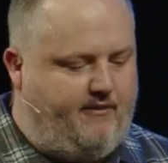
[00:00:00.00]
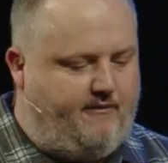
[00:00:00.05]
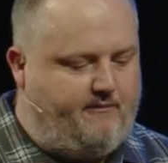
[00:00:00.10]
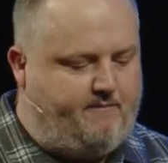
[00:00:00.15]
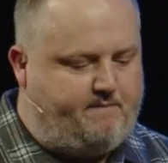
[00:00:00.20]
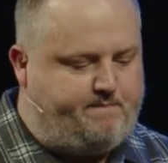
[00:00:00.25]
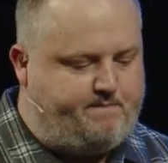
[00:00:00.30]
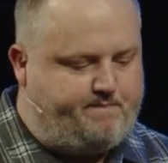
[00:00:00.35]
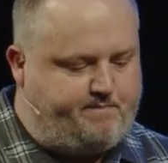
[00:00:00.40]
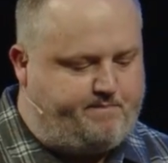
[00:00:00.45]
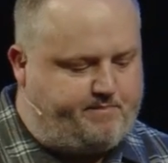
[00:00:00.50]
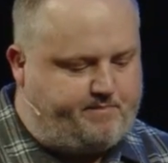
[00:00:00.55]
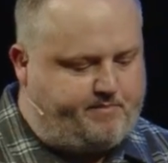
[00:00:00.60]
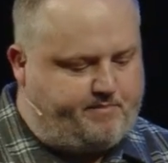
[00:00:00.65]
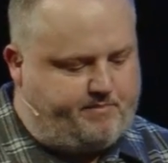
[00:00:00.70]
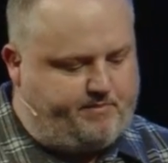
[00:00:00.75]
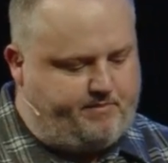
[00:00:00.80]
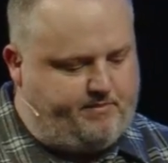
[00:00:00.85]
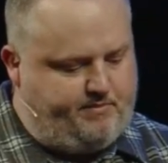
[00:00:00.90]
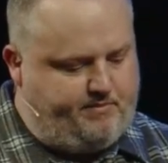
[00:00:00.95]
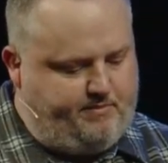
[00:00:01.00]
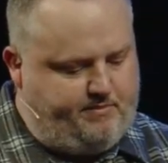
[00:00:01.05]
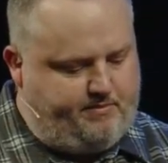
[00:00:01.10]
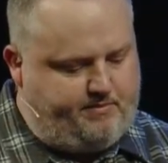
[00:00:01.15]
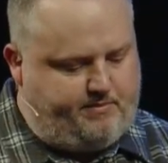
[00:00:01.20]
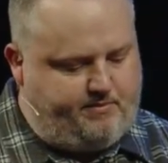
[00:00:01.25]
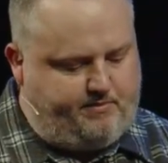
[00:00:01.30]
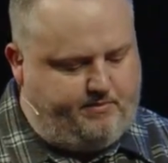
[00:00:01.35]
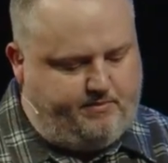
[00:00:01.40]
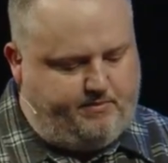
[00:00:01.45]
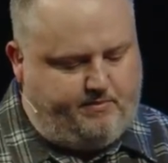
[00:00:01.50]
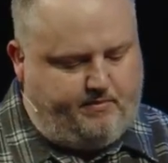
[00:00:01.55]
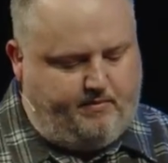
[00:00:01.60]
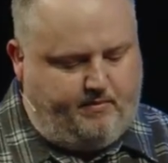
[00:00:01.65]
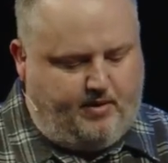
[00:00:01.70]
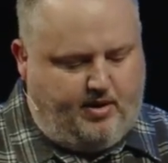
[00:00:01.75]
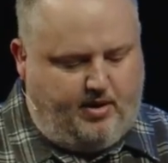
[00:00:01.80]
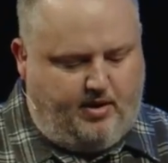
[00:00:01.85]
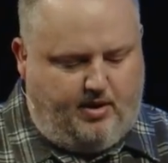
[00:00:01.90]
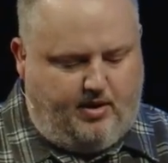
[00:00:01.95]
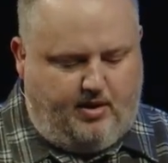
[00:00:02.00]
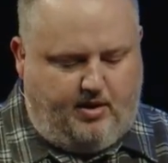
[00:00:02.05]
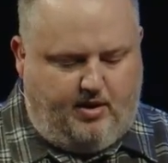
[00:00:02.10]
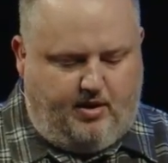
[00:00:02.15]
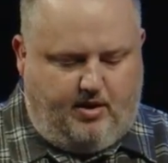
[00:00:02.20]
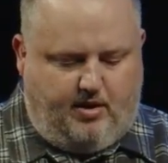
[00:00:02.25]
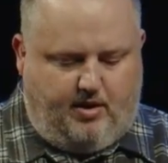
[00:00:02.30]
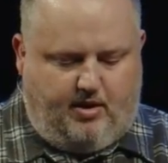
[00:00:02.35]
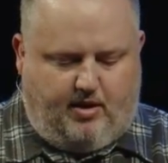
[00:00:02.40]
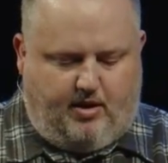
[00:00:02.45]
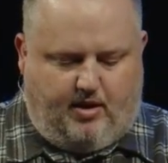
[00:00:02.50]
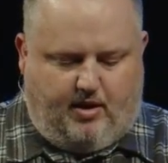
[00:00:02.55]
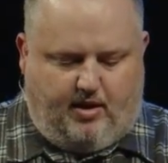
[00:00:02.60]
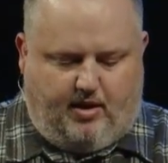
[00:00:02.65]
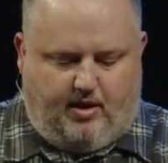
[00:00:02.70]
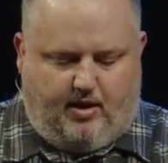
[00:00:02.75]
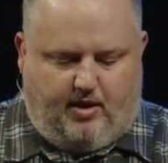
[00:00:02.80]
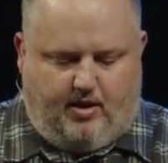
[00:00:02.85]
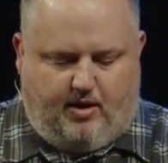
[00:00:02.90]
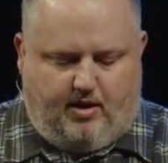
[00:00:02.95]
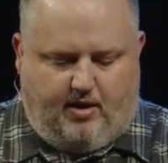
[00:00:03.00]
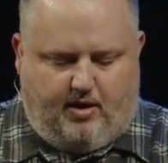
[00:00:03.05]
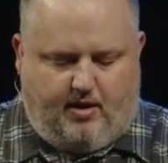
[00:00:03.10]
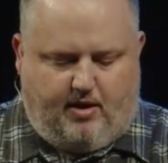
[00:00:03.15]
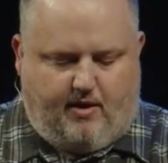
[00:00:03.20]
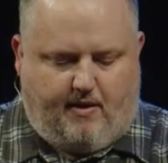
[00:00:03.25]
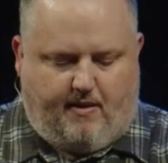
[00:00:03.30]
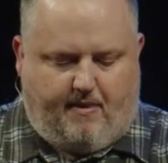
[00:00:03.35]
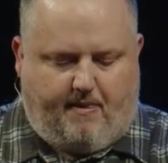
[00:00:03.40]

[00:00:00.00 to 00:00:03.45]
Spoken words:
Nobody speaks.